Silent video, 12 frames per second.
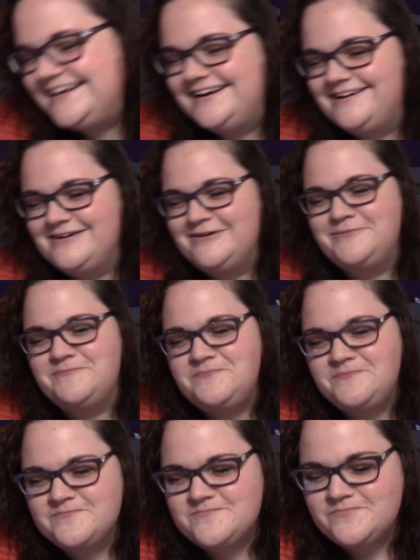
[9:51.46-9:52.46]
But
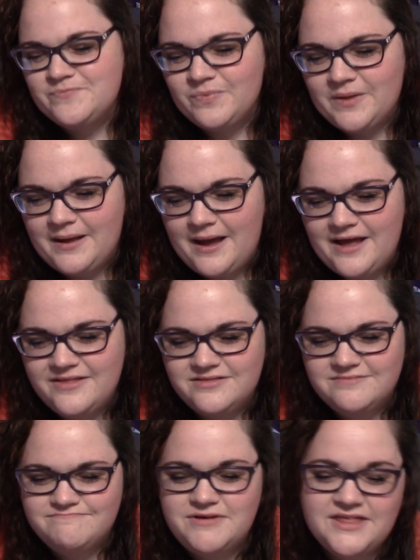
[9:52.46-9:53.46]

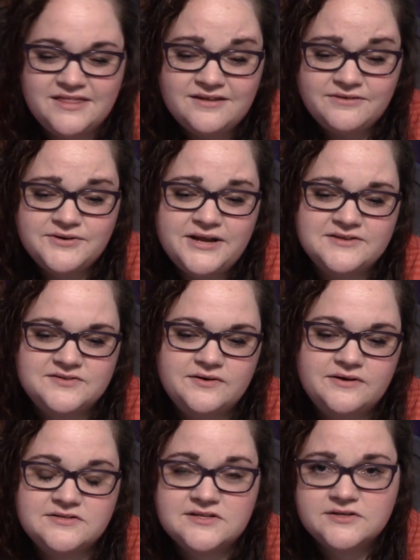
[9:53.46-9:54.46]
then they were nice. They
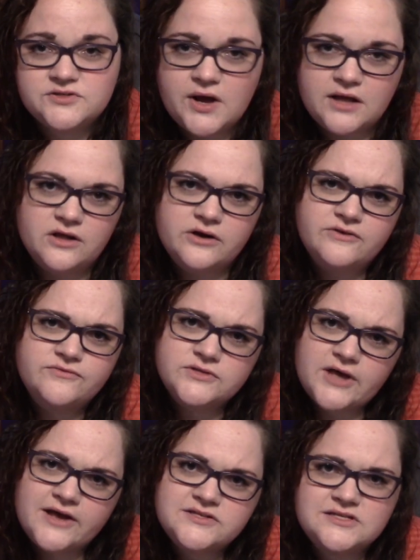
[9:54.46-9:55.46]
were just like, so how long
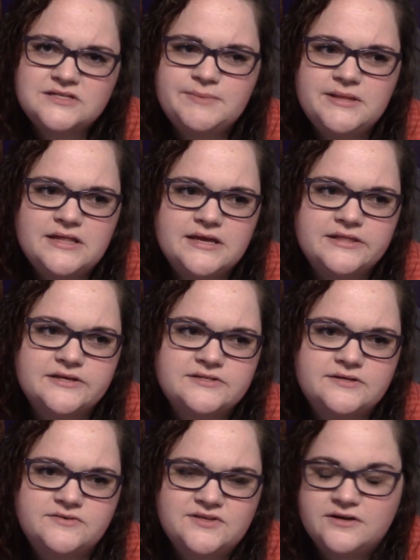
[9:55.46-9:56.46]
has this been like this?
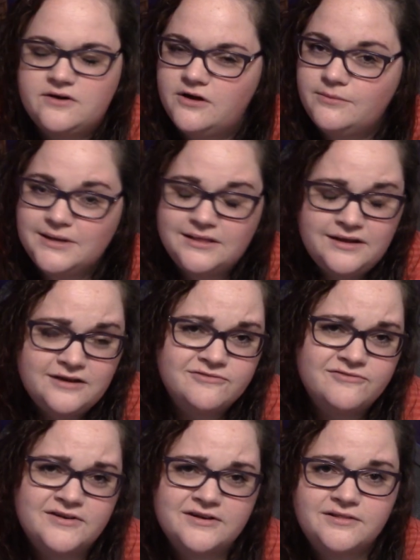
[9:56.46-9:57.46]
And I was like, all my
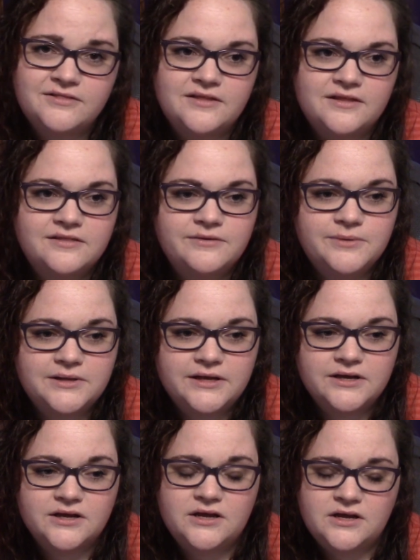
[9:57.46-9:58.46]
life. And they were
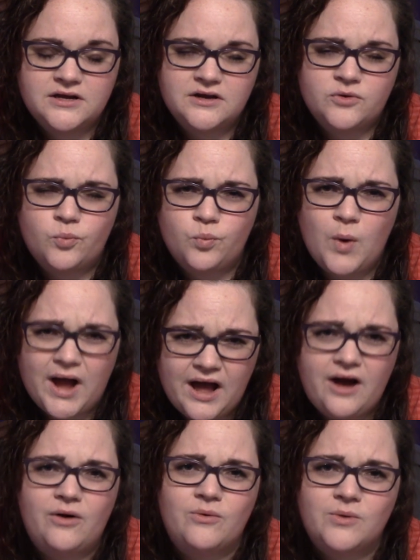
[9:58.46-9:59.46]
like,
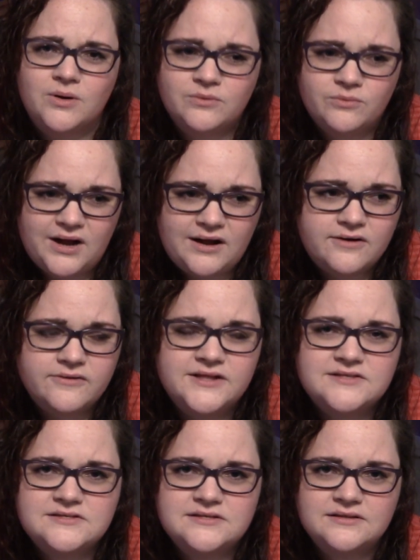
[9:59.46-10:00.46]
Wow,
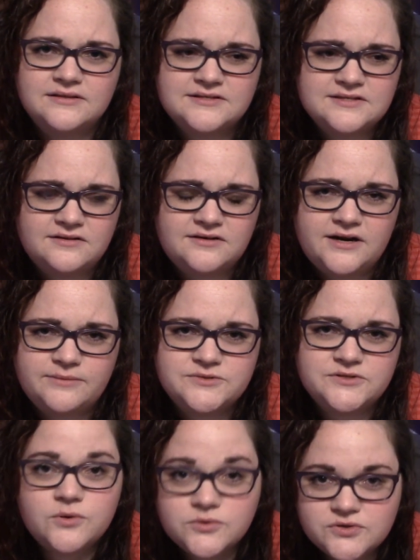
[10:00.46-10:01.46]
that's a lot. I'm
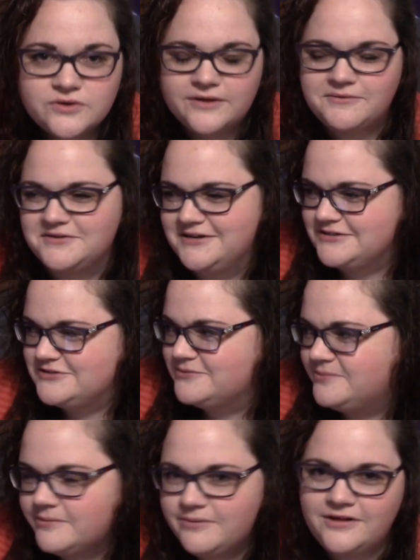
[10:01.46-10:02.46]
so sorry. They were like
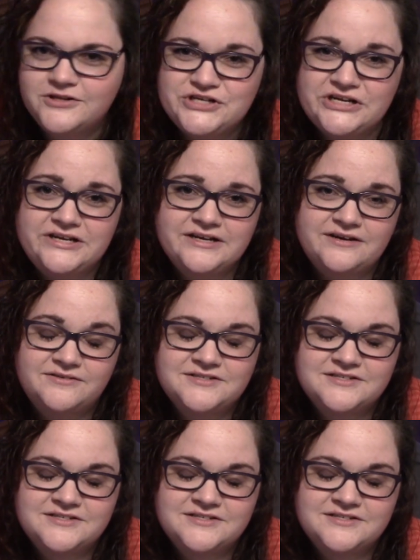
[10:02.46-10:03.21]
super apologetic, and I was